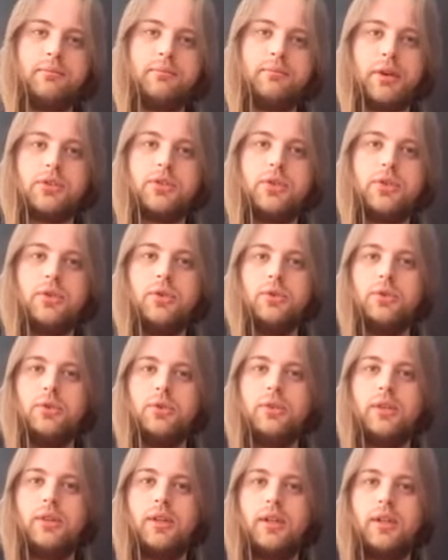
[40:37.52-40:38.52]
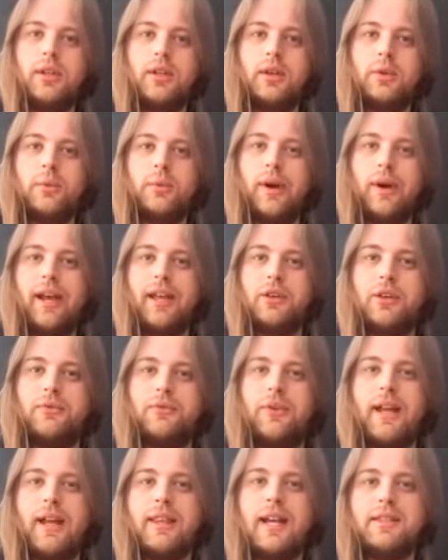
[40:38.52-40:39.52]
box 2, where you'd
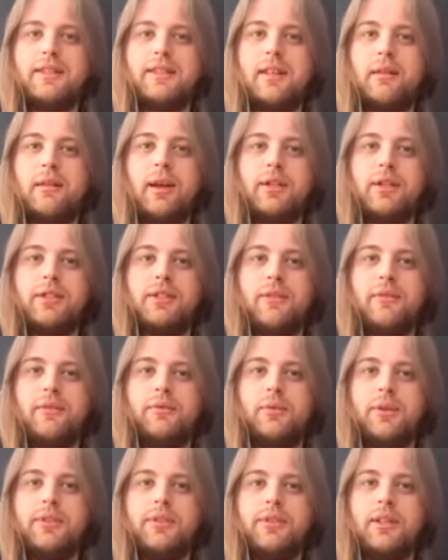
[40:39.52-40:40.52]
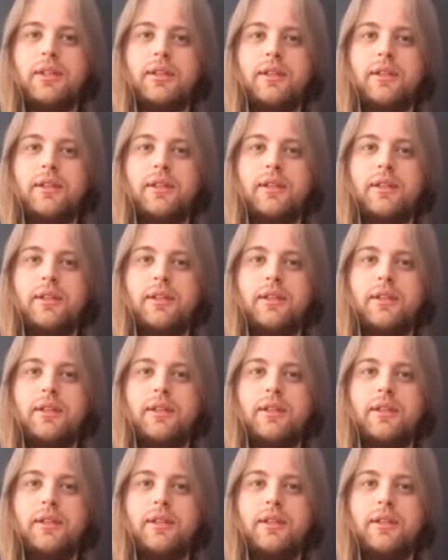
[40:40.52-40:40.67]
find that C major 7 voice.